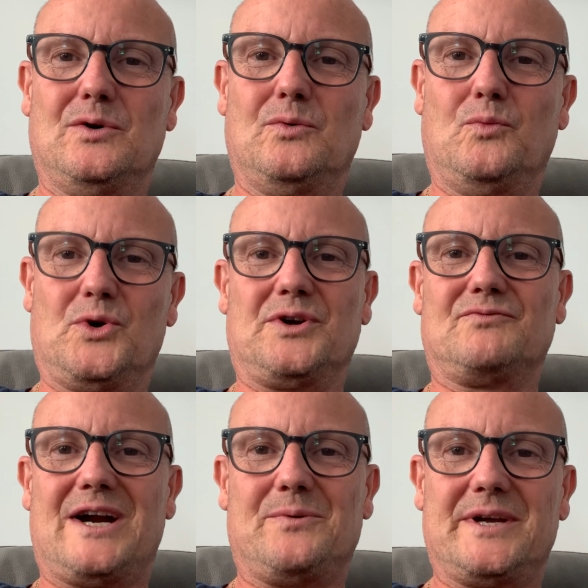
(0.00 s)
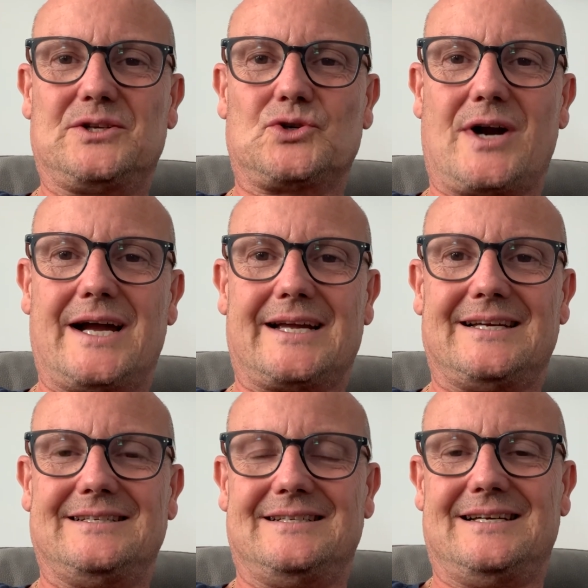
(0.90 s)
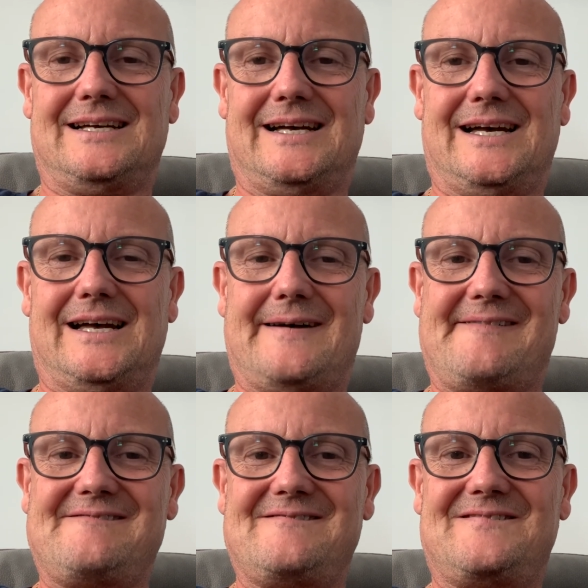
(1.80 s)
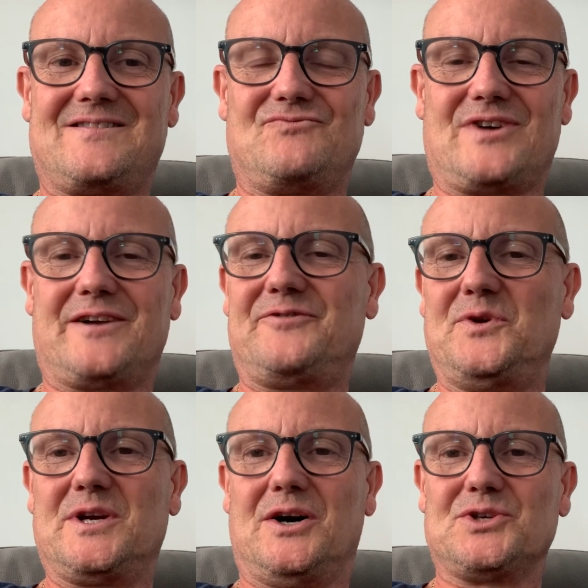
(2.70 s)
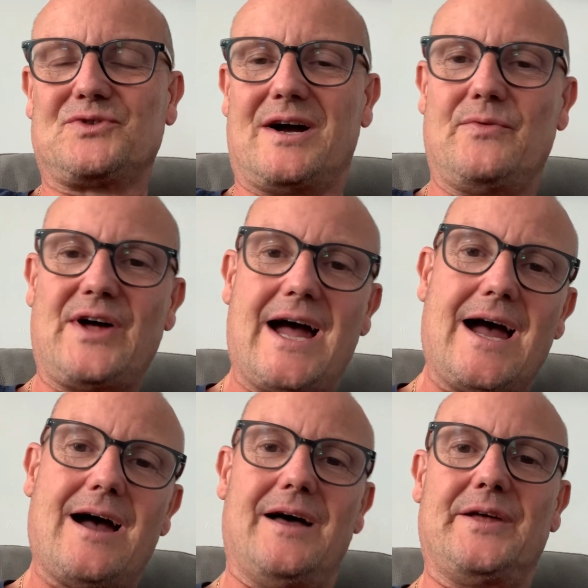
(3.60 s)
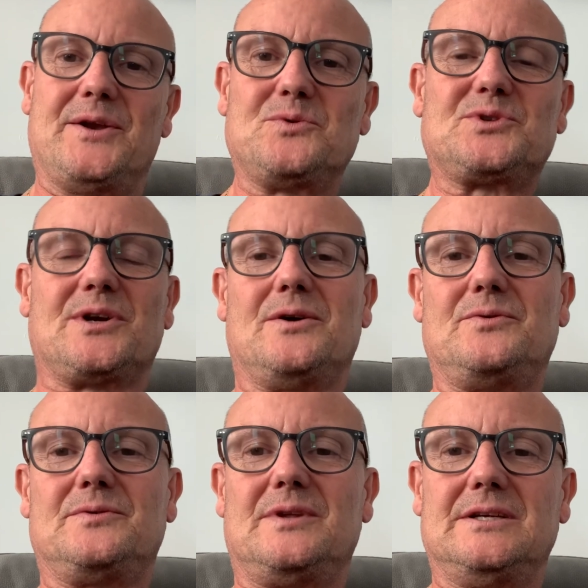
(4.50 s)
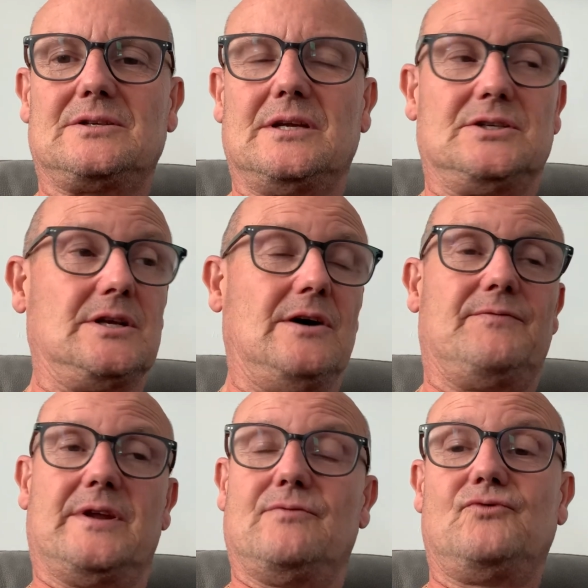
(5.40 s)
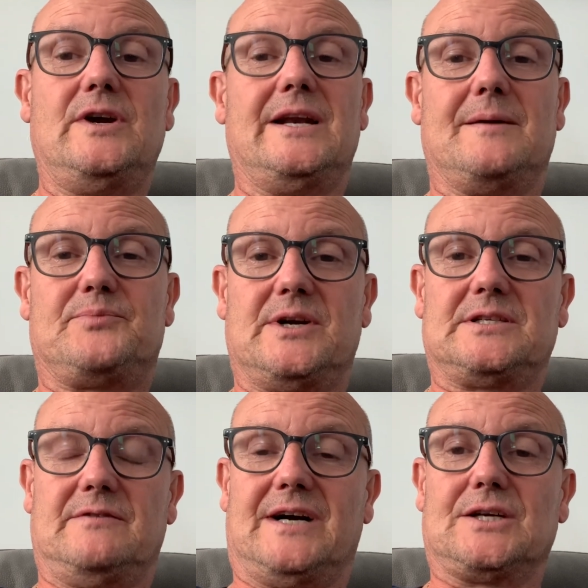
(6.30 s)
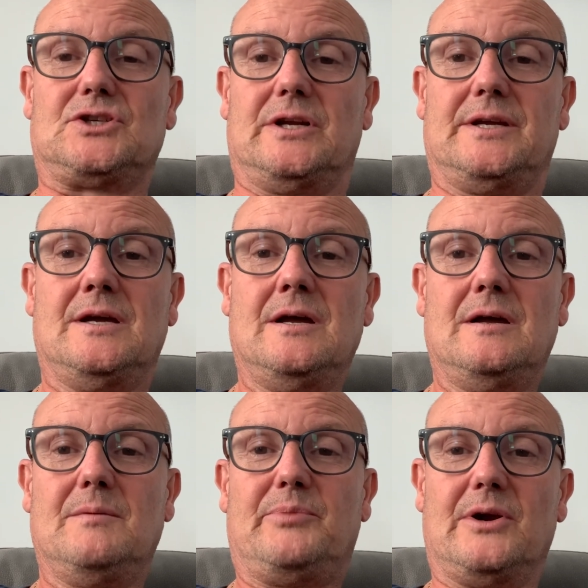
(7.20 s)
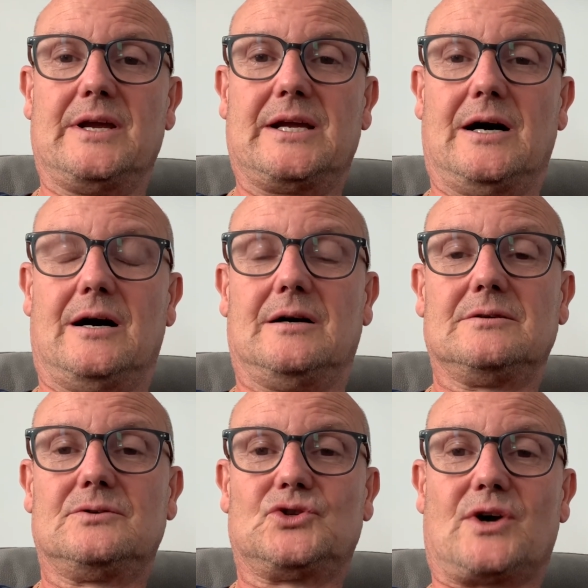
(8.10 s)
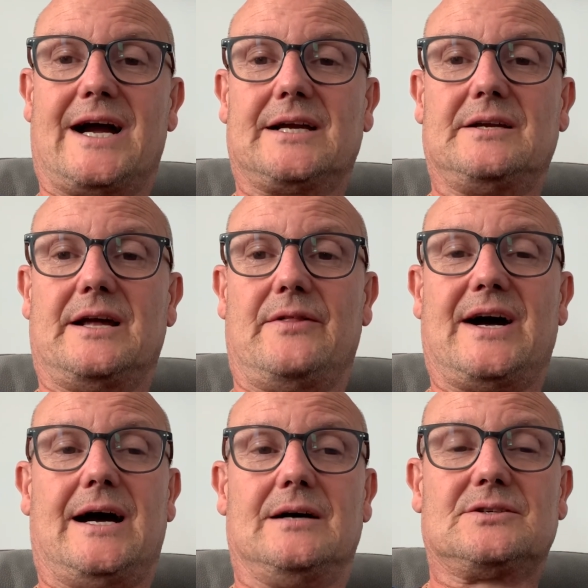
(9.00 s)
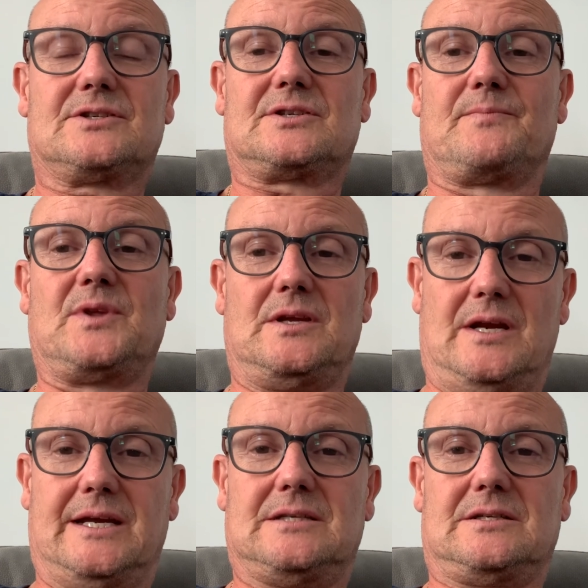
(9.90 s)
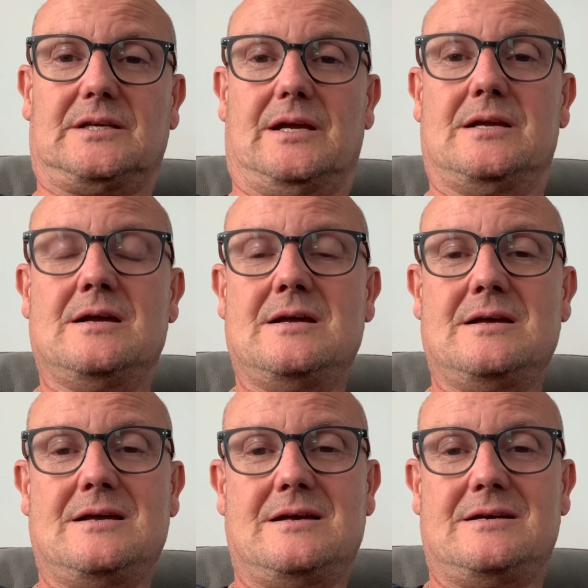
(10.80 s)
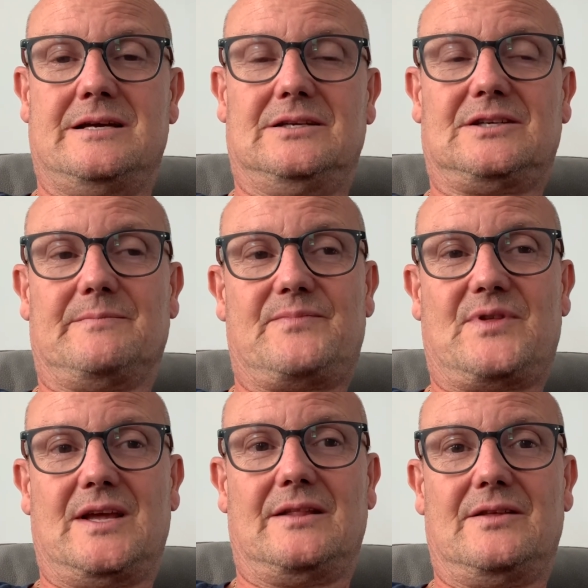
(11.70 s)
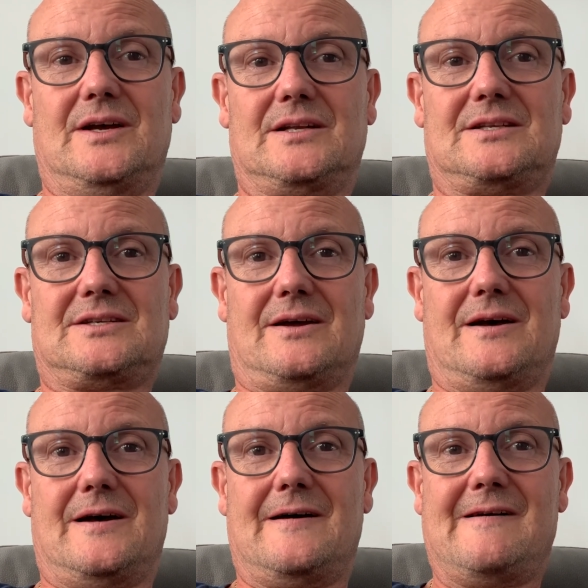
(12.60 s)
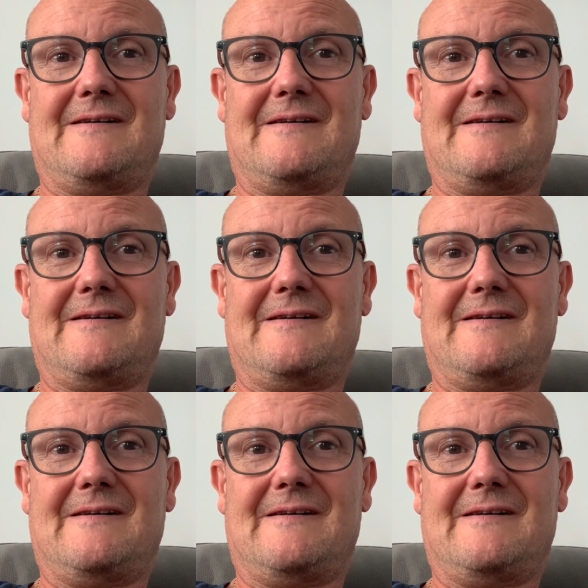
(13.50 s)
wooden routed track and run a few cars around that, and then also his lovely, really impressive actually polycar track. Now that's something you need to see. It's something that